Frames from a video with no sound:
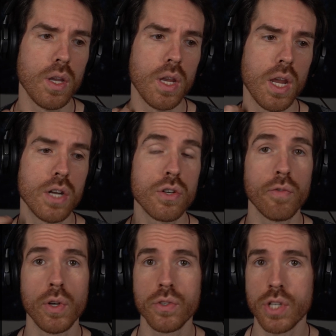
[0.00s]

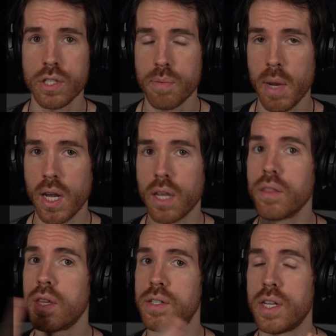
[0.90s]
Interval just meaning
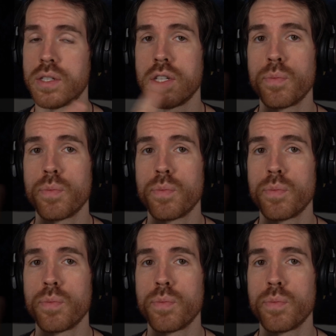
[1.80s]
the distance